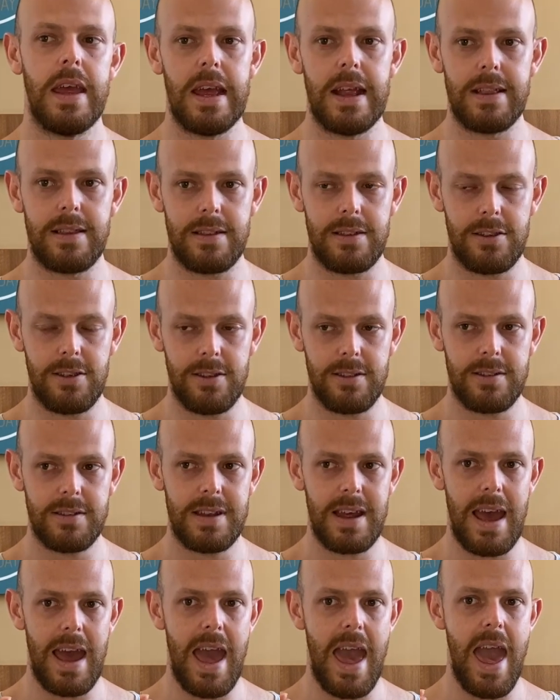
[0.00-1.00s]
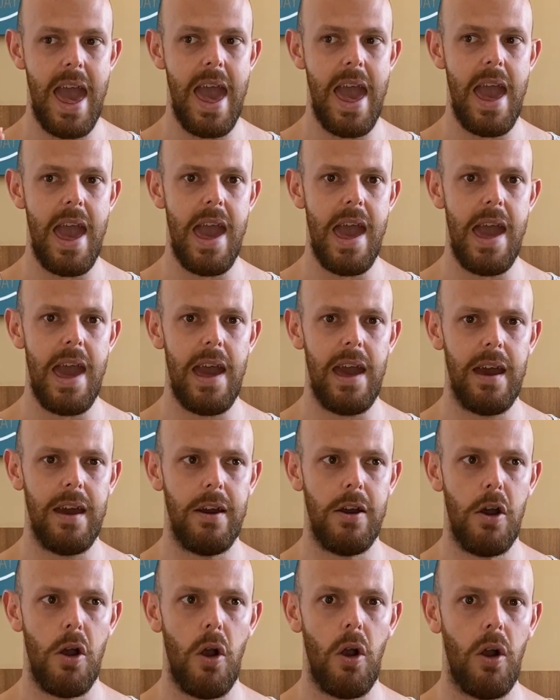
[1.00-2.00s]
it's just a
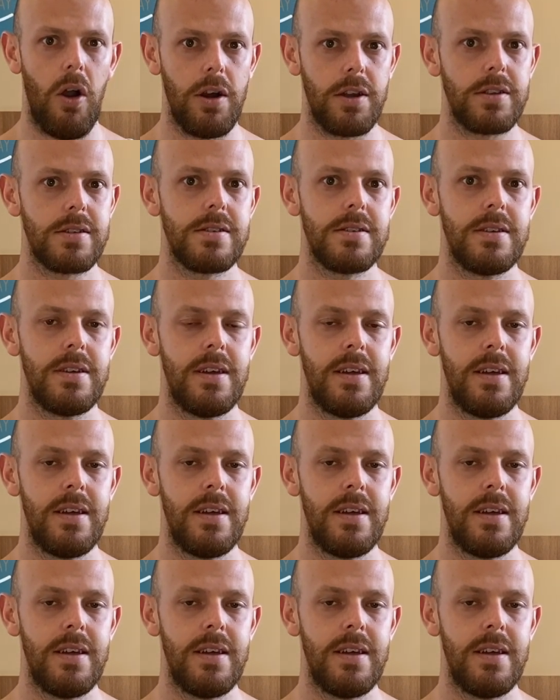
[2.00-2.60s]
hair hot